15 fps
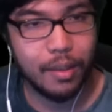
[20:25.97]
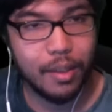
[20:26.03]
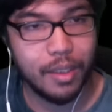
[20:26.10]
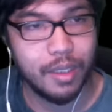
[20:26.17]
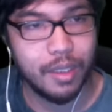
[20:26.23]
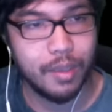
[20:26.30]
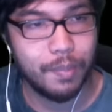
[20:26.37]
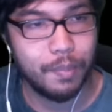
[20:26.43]

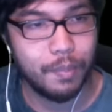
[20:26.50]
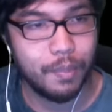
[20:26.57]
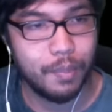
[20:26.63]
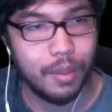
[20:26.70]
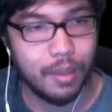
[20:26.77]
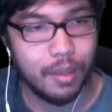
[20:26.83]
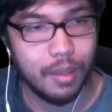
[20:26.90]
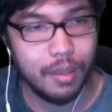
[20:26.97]

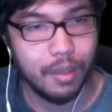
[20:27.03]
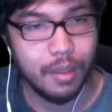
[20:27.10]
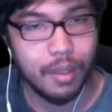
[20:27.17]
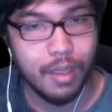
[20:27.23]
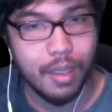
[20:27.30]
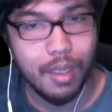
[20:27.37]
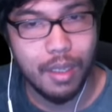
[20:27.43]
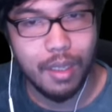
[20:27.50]
spawn.
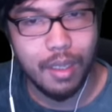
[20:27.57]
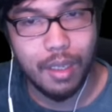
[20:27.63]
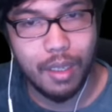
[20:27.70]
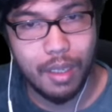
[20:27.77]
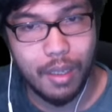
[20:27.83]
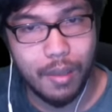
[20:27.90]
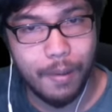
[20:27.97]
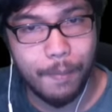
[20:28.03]

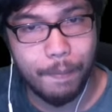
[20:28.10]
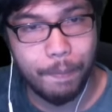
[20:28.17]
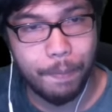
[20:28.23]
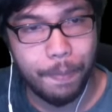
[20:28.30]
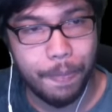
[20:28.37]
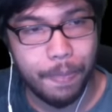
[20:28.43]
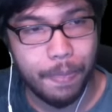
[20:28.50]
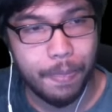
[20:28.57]
Where
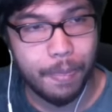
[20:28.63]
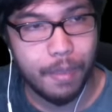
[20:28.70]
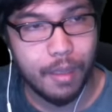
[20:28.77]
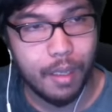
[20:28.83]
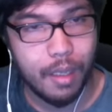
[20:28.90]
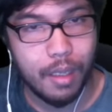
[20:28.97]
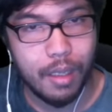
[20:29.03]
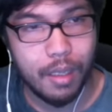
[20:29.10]

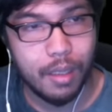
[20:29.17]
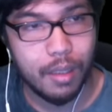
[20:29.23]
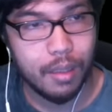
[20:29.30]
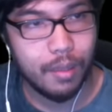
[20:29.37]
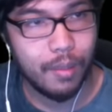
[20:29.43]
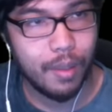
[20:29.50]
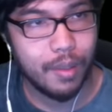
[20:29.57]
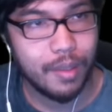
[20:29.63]

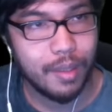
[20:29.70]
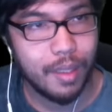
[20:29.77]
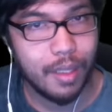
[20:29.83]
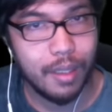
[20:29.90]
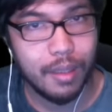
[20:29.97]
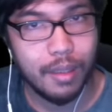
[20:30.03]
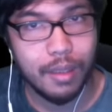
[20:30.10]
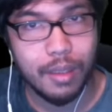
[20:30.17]
is it
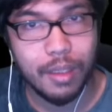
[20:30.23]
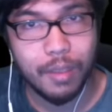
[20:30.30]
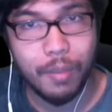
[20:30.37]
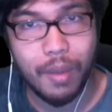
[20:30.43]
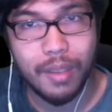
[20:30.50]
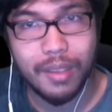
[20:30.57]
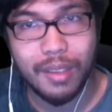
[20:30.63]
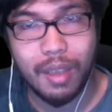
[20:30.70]
at?
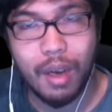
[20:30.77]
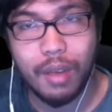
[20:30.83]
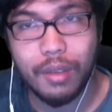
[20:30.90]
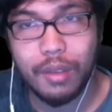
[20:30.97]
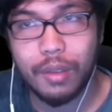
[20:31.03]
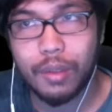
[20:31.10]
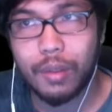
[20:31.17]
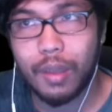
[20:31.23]
Spawns in
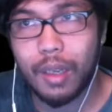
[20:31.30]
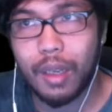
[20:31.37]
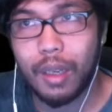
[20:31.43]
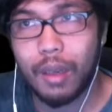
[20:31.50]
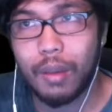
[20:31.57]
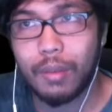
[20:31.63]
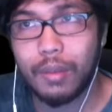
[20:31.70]
underground,